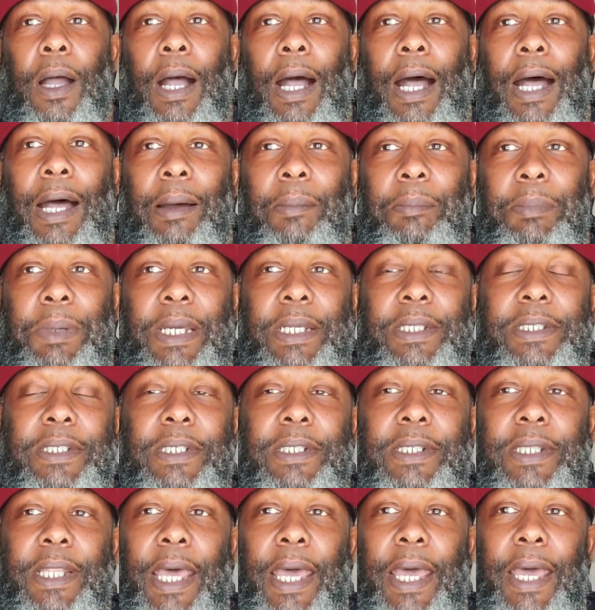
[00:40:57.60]
I
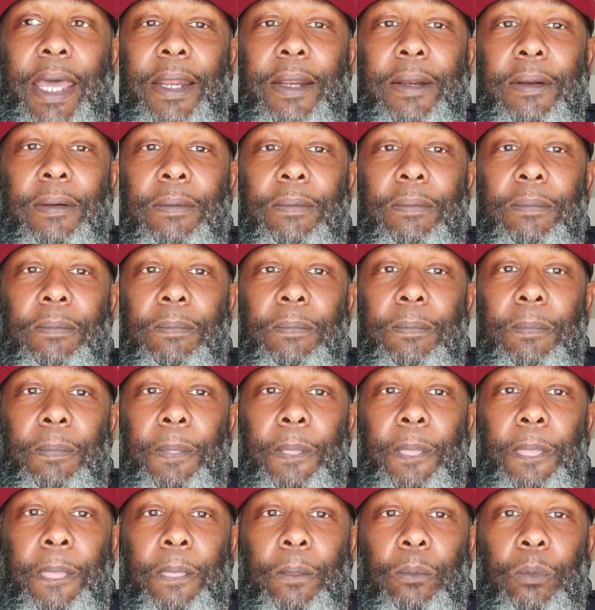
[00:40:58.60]
mentioned that
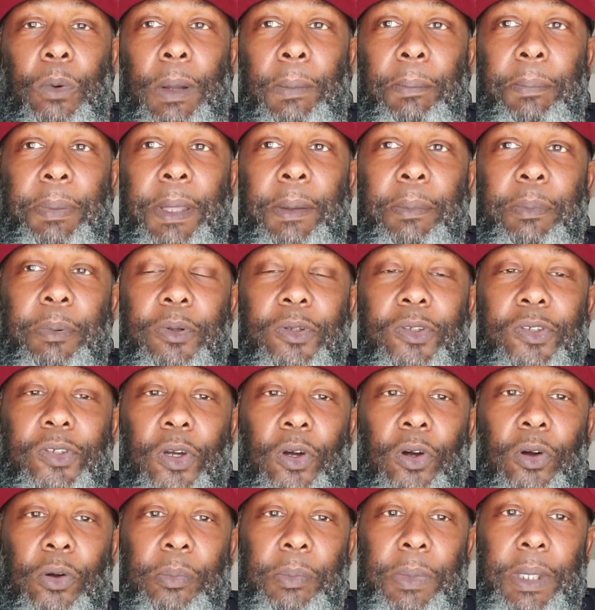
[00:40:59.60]
when people
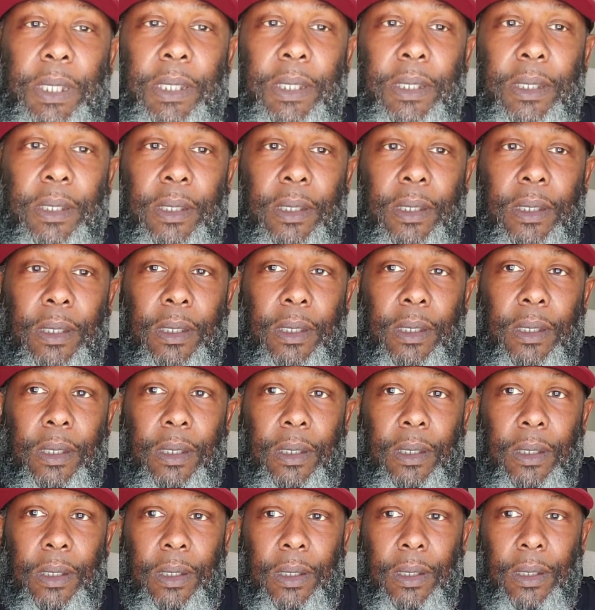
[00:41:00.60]
showed me
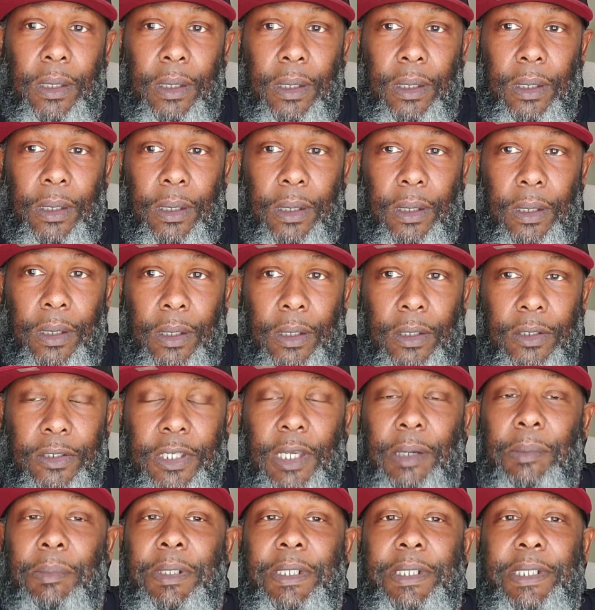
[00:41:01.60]

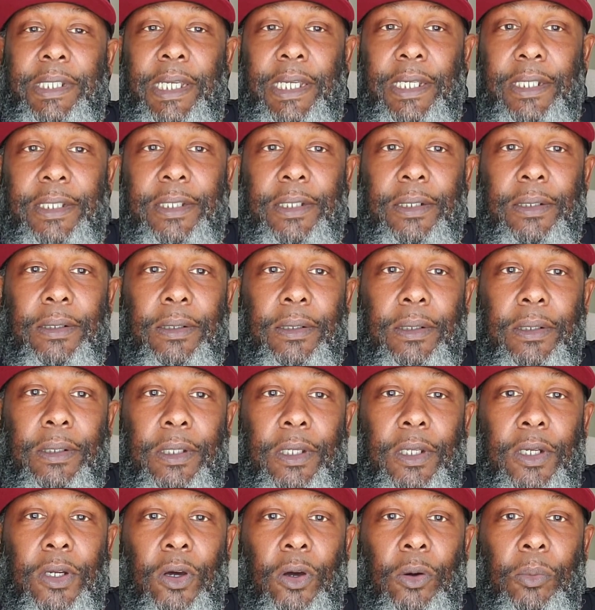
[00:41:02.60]
some attention,
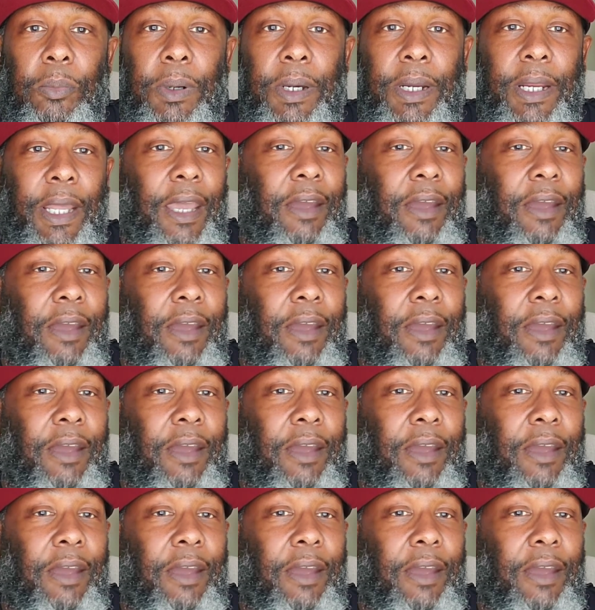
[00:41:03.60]
you know, but